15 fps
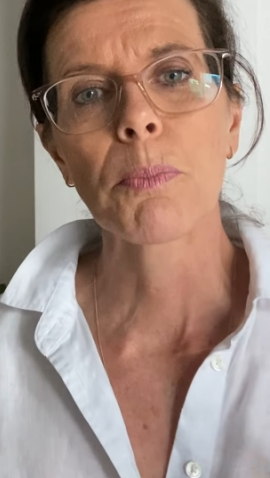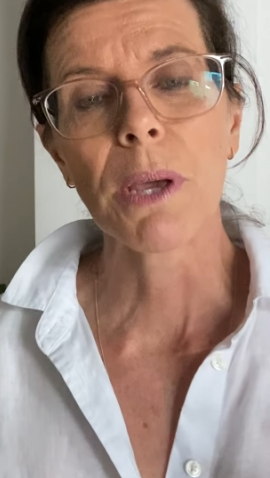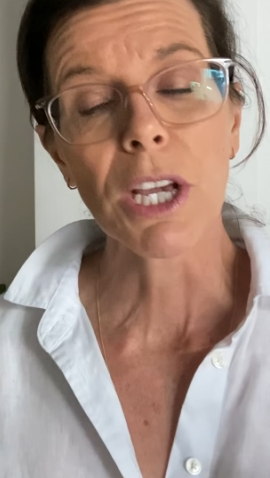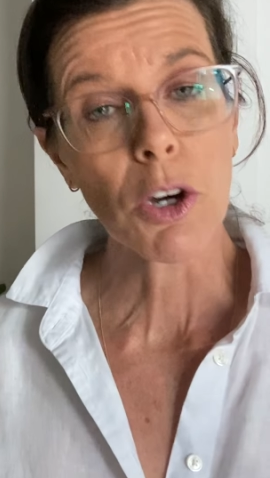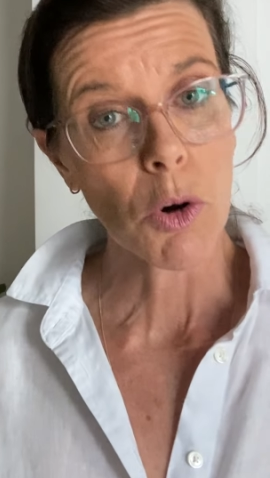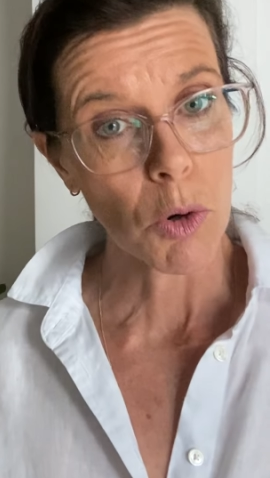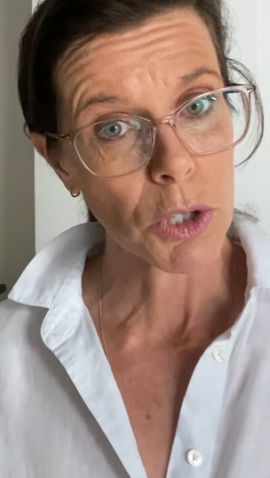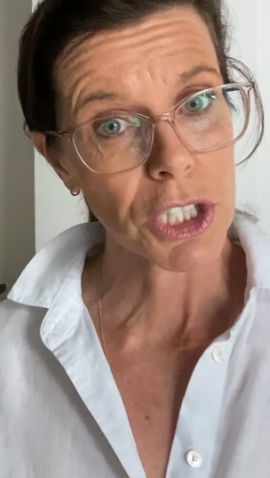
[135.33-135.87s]
be
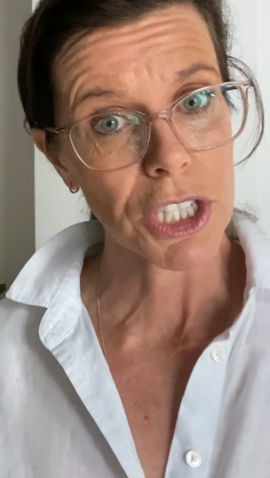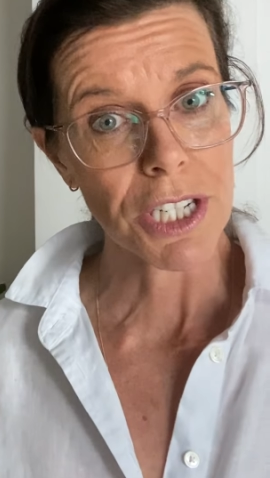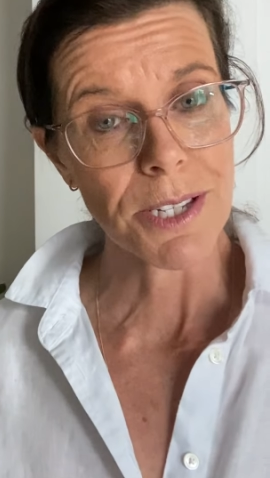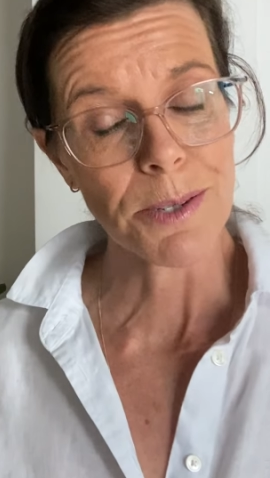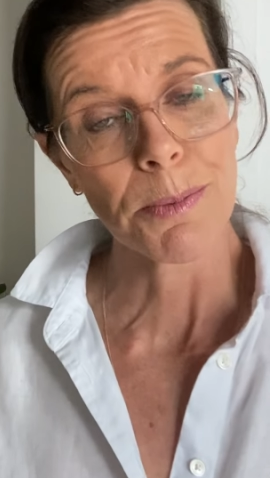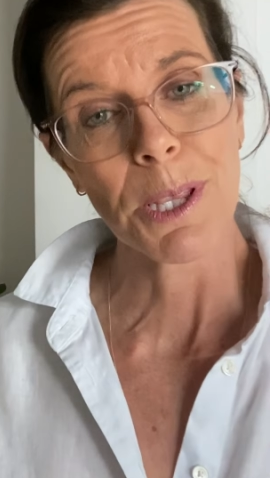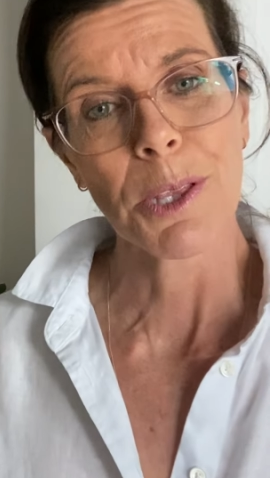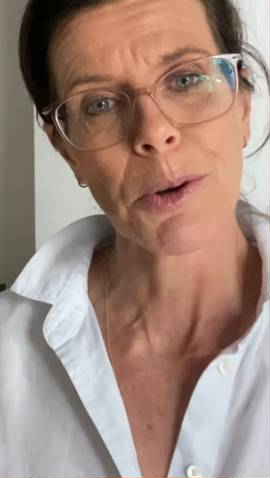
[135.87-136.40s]

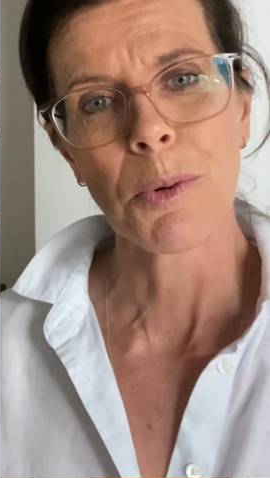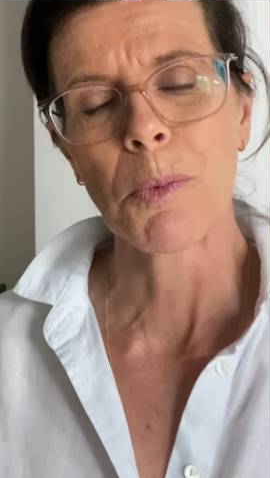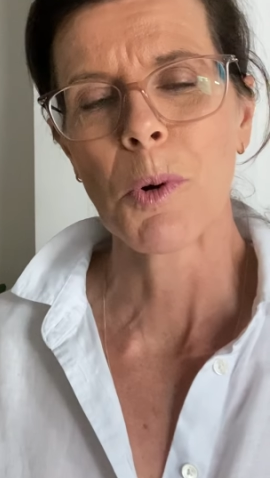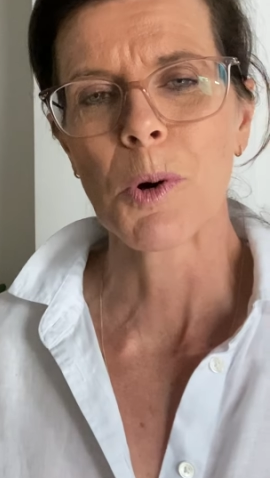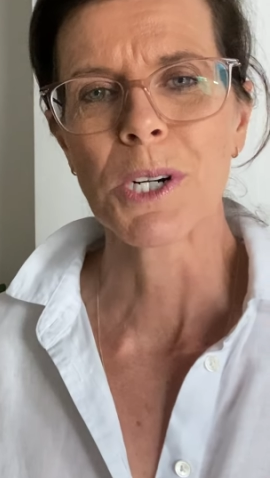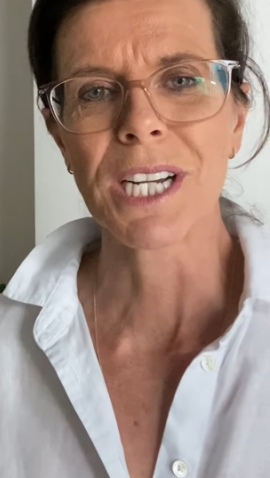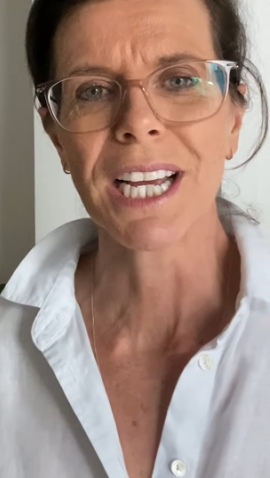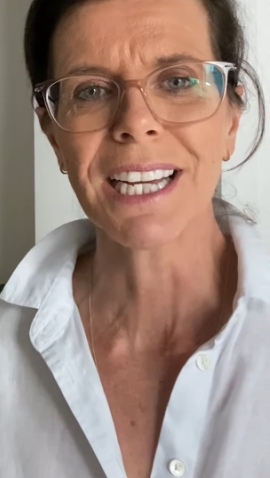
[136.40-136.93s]
cautious with your
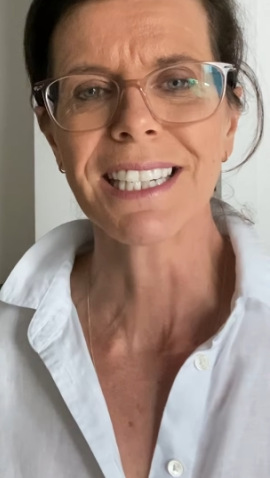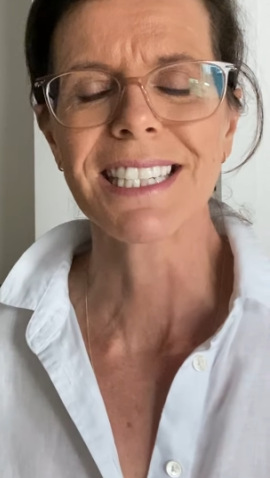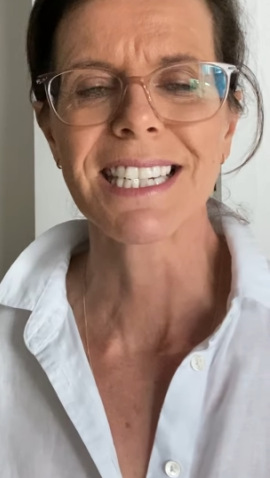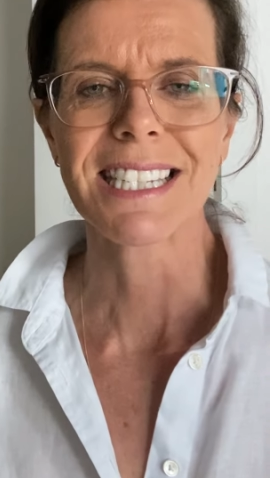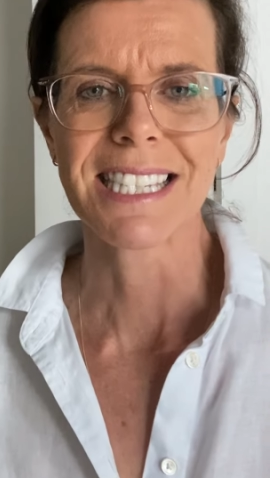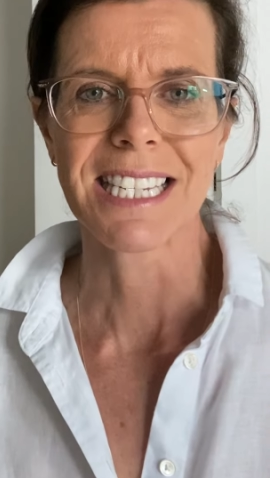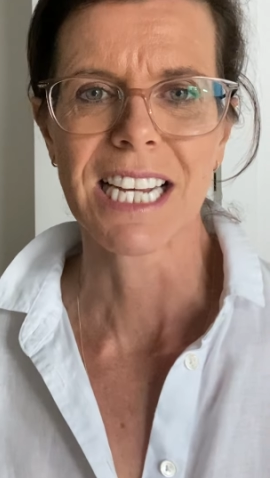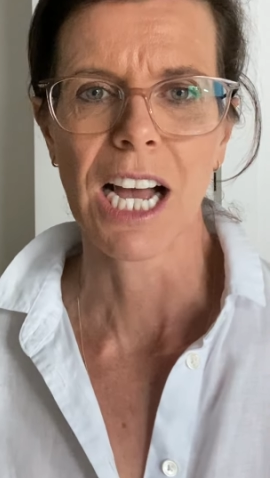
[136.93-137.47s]
water
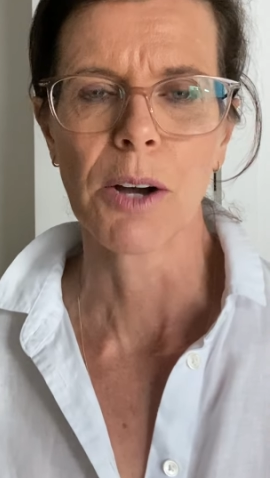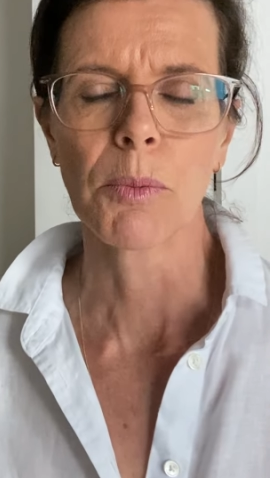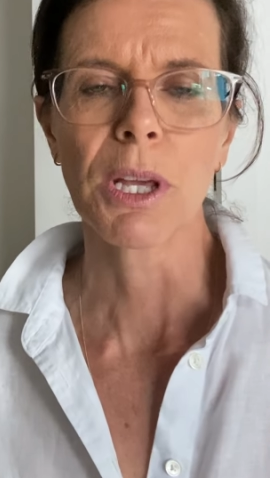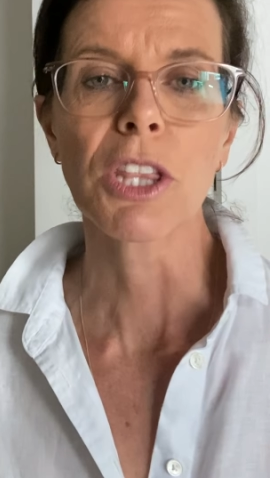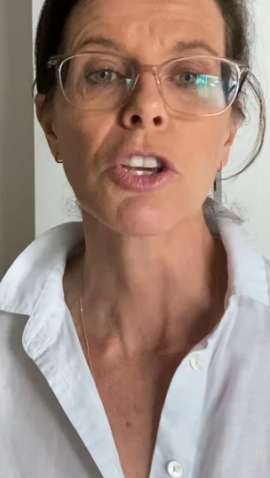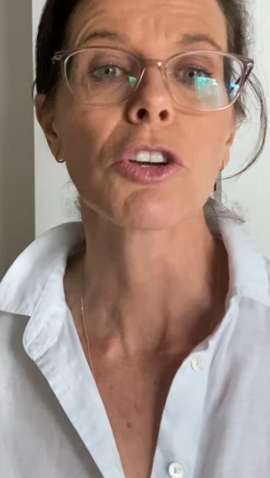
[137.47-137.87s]
to start with.